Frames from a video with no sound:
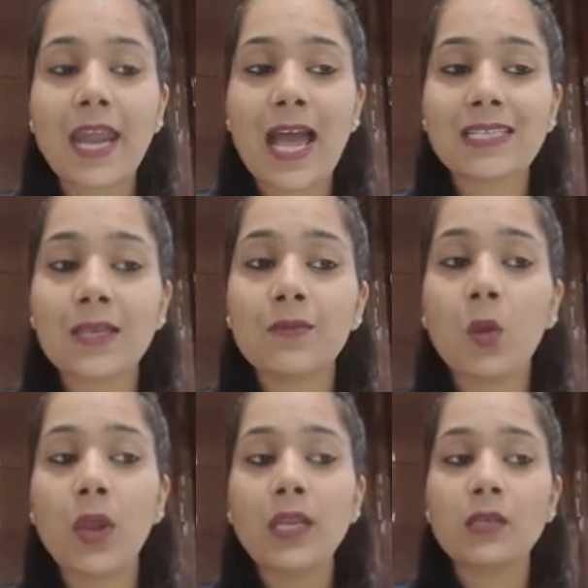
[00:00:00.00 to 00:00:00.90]
and as I'm
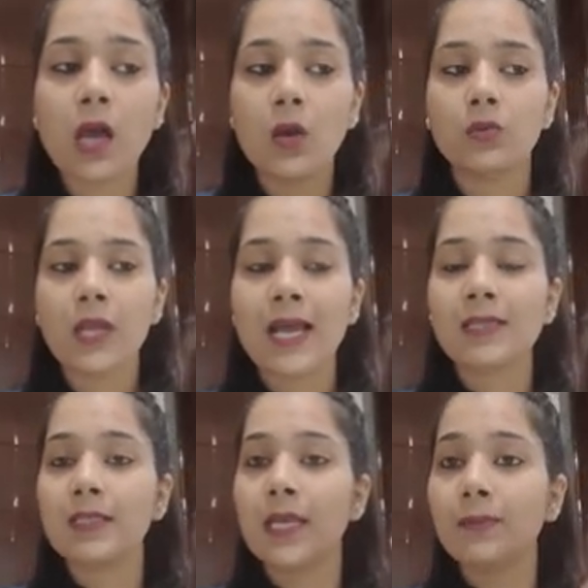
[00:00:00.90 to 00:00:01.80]
going down,
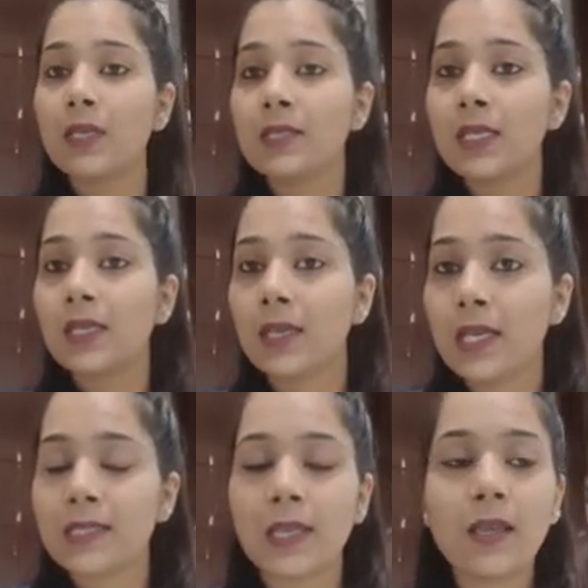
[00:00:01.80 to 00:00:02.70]
as the depth is
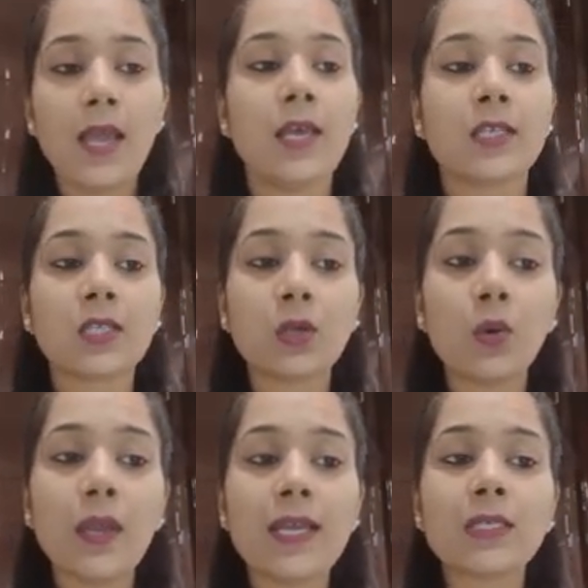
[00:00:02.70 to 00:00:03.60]
increasing,
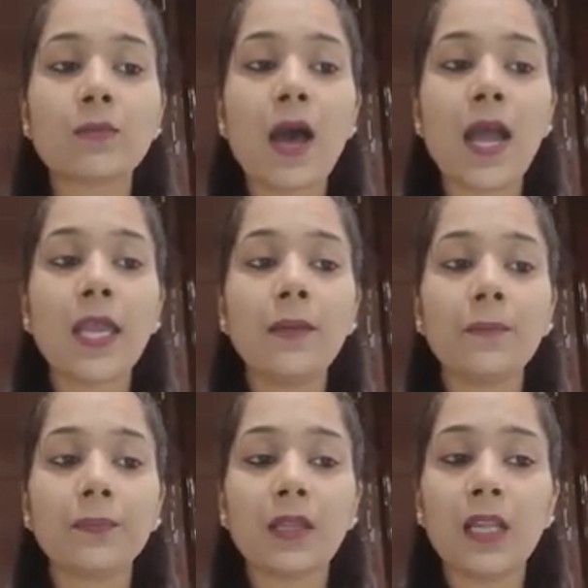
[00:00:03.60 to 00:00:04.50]
so is
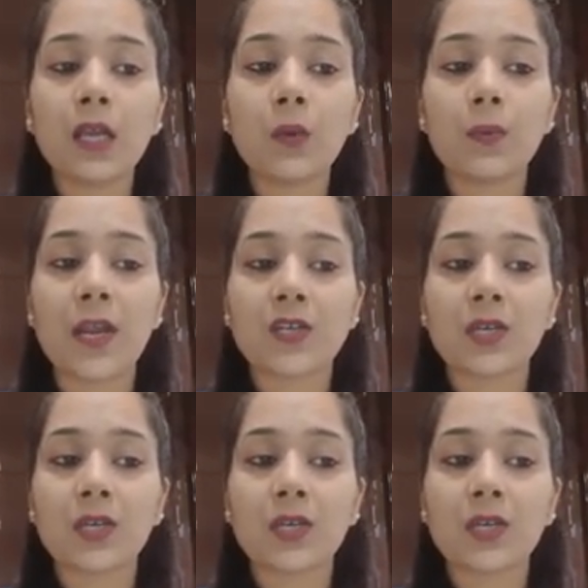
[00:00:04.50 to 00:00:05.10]
my liquid